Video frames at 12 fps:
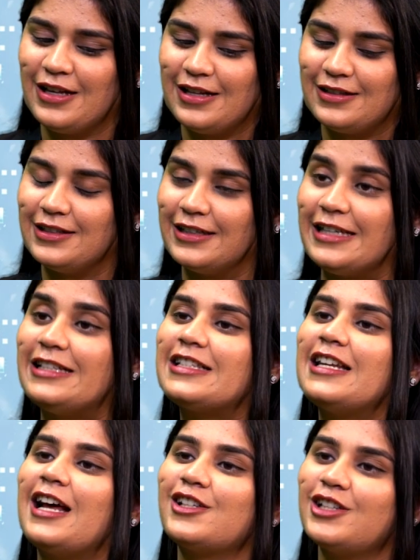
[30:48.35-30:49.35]
the
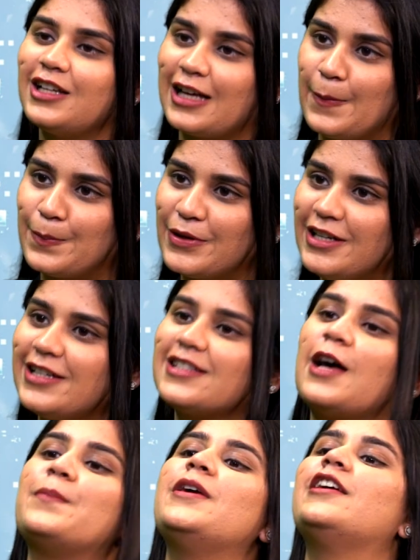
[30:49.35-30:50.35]
international companies
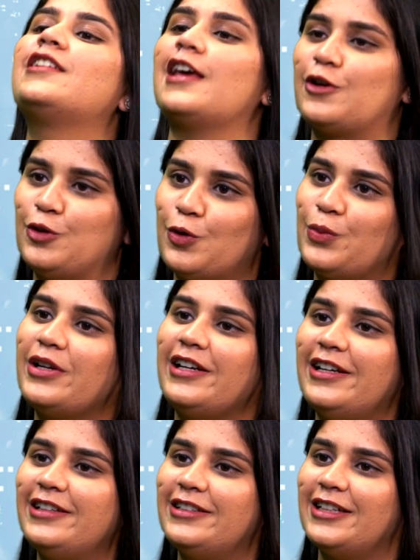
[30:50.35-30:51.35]
are being taken over
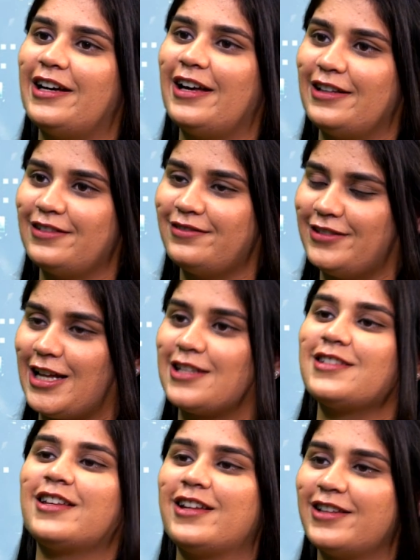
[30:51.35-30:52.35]
India, and that
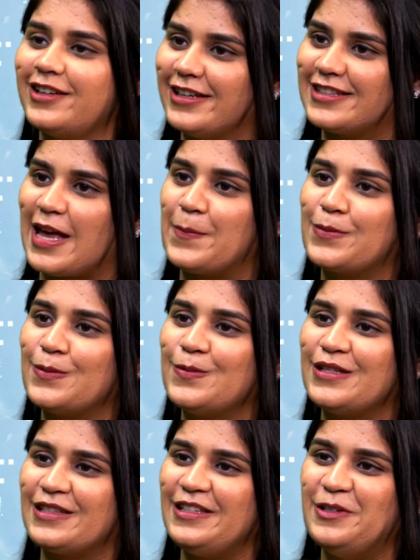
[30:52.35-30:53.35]
is another example
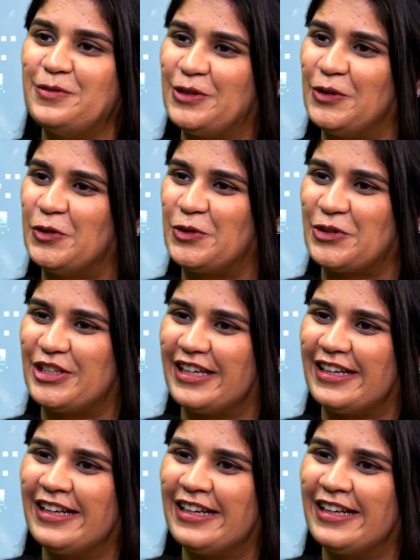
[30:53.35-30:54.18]
we see with you today.